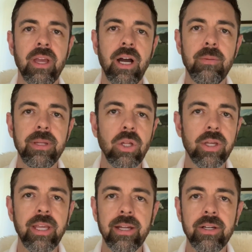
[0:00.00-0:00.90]
I'll be
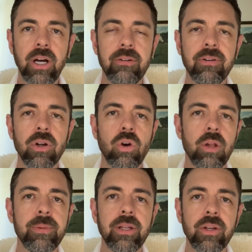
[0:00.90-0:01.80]
looking at an offer, or I'll
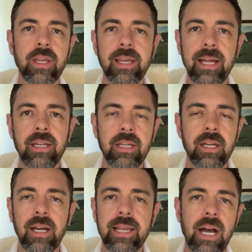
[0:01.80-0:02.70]
be looking at
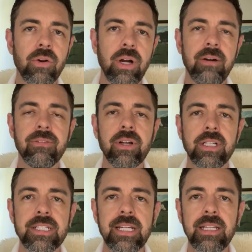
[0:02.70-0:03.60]
a counter offer, and I'll
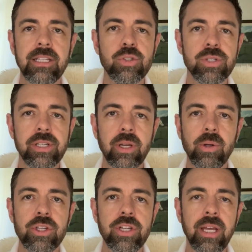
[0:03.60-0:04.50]
see that this was
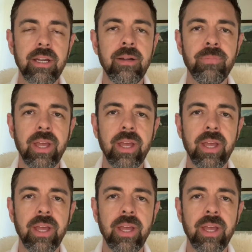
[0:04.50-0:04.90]
negotiated,